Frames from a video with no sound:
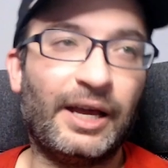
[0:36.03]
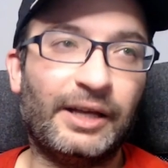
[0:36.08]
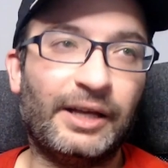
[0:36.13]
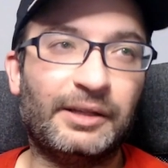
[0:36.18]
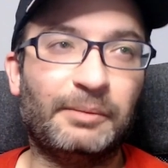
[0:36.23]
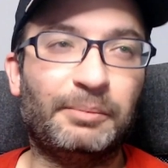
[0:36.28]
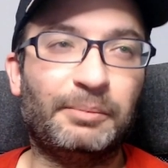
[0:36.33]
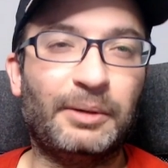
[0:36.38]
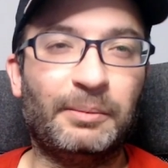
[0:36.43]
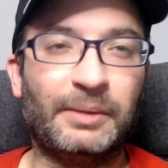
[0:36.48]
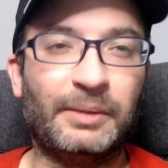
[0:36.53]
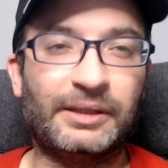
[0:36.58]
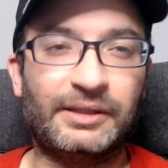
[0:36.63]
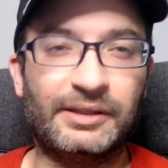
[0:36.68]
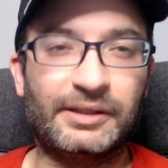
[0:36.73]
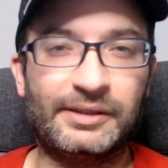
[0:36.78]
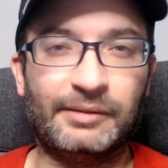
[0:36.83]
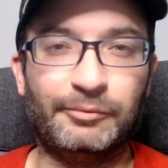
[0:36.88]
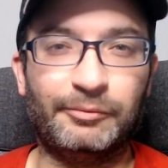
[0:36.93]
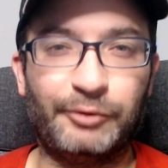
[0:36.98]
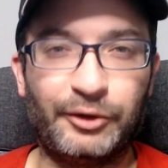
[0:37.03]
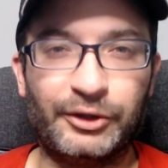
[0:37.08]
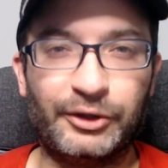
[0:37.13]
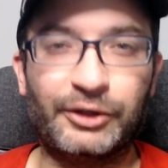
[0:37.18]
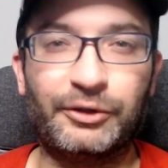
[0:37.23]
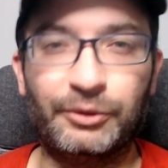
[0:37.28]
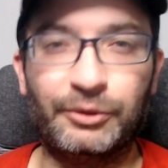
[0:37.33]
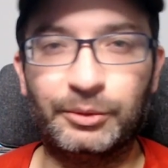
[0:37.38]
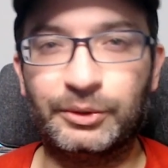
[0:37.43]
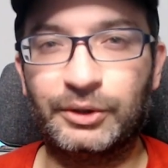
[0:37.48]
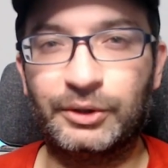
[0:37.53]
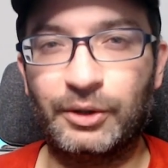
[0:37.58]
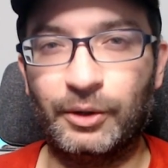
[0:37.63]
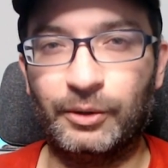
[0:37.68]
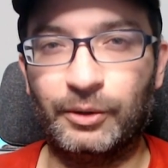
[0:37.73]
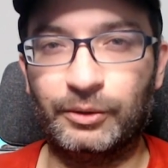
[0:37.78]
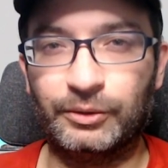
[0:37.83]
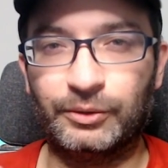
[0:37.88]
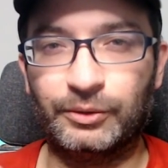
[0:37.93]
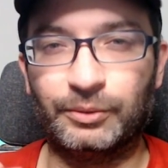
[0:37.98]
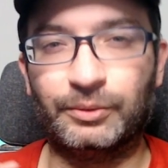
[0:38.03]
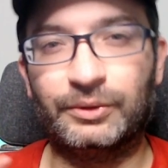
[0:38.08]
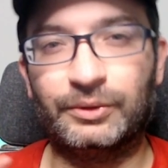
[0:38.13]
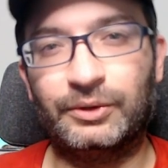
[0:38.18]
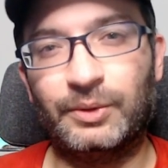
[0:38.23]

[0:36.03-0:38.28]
had implemented some very crude code